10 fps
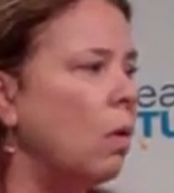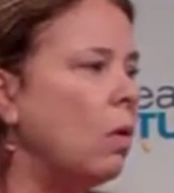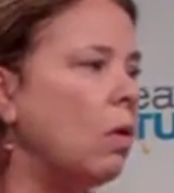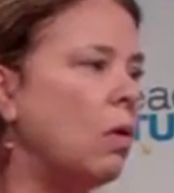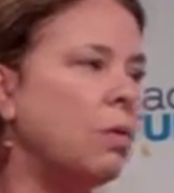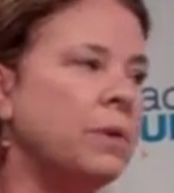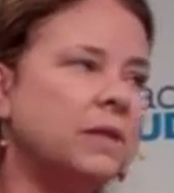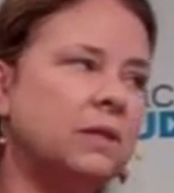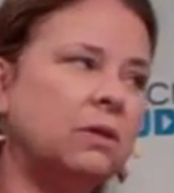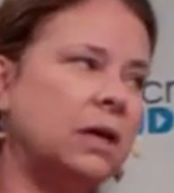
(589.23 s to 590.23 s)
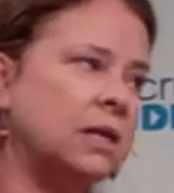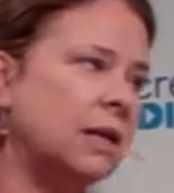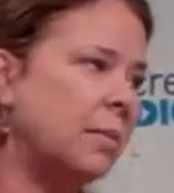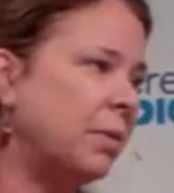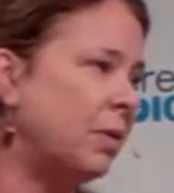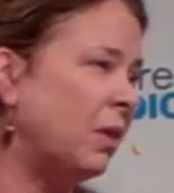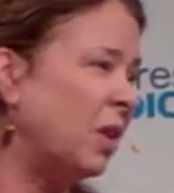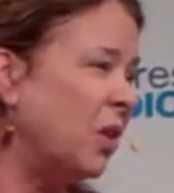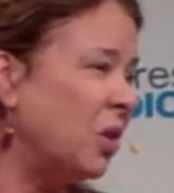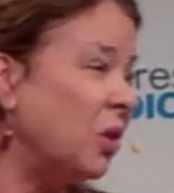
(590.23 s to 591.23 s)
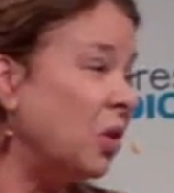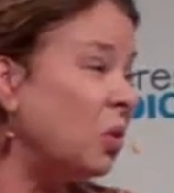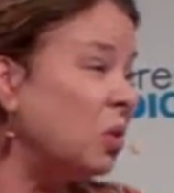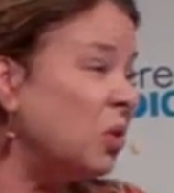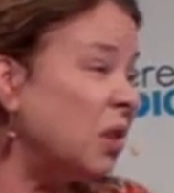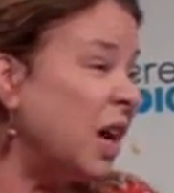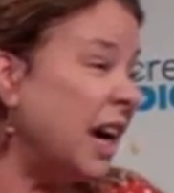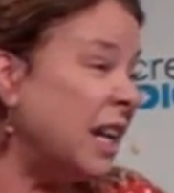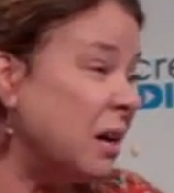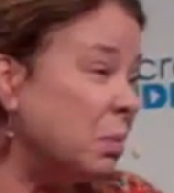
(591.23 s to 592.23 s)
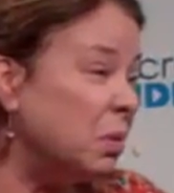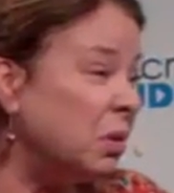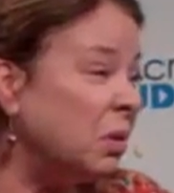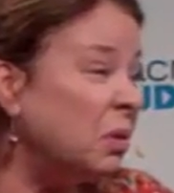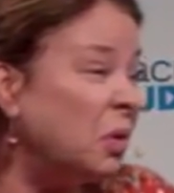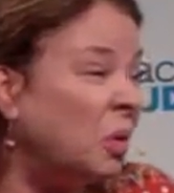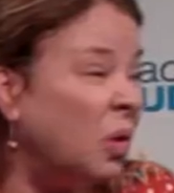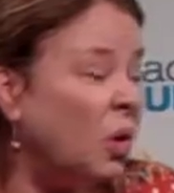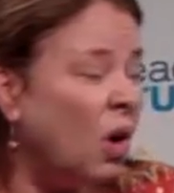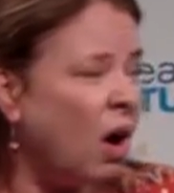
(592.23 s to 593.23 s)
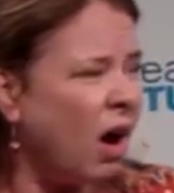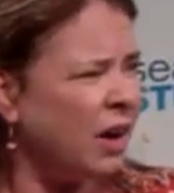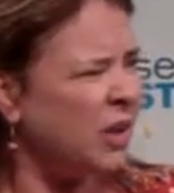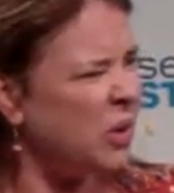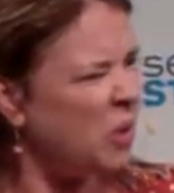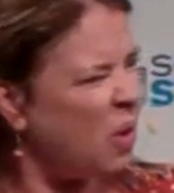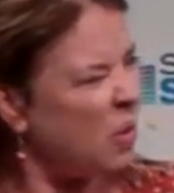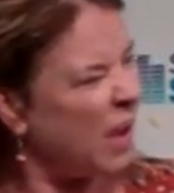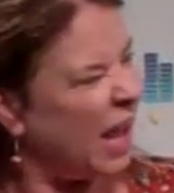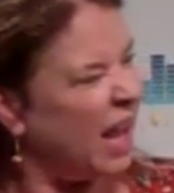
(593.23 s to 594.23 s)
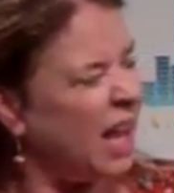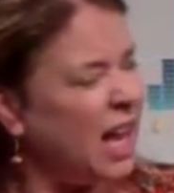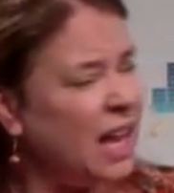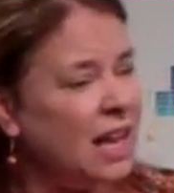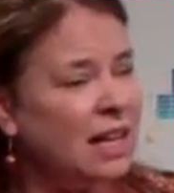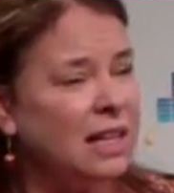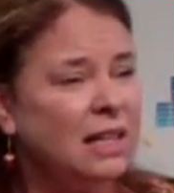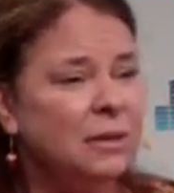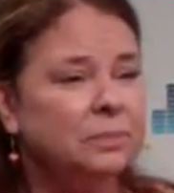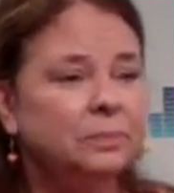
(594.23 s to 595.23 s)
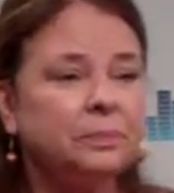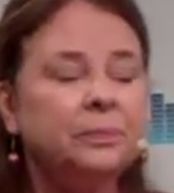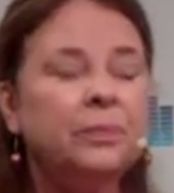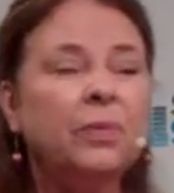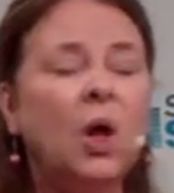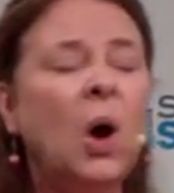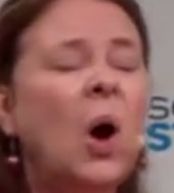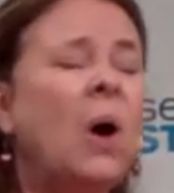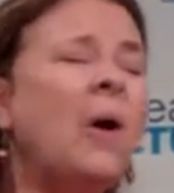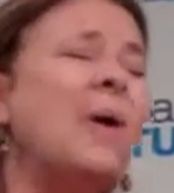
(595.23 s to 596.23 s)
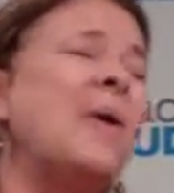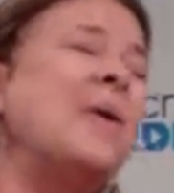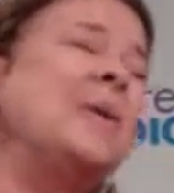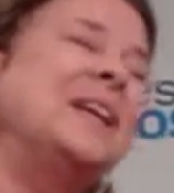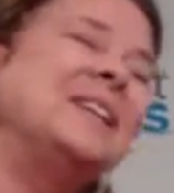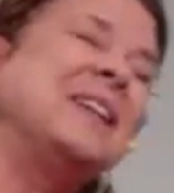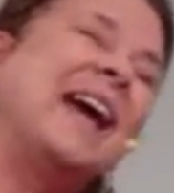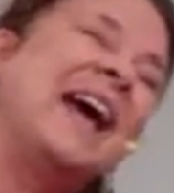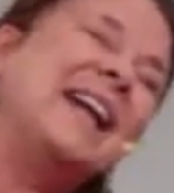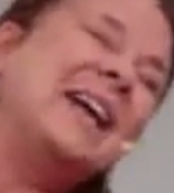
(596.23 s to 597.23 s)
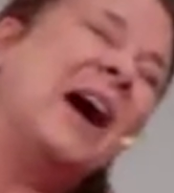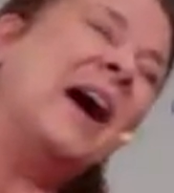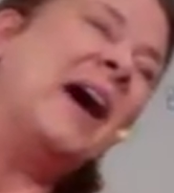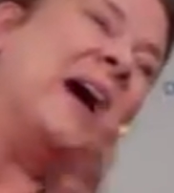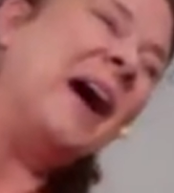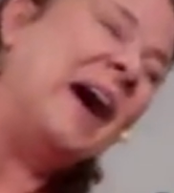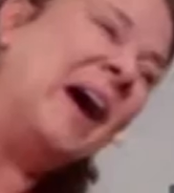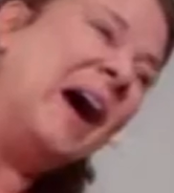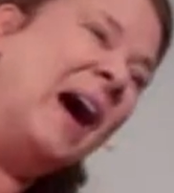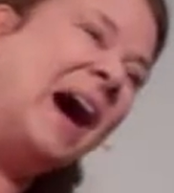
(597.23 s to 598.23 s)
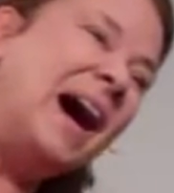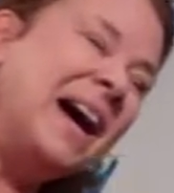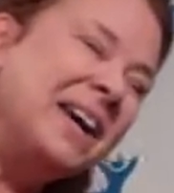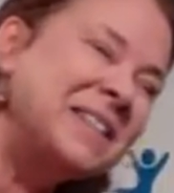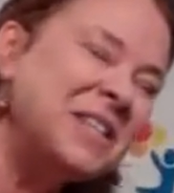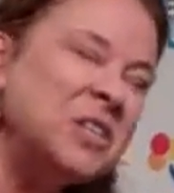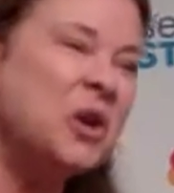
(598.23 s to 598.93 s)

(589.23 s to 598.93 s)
Oh, Miss Grasshopper, you look kind of blue. Are you okay? Oh, little ant, I was just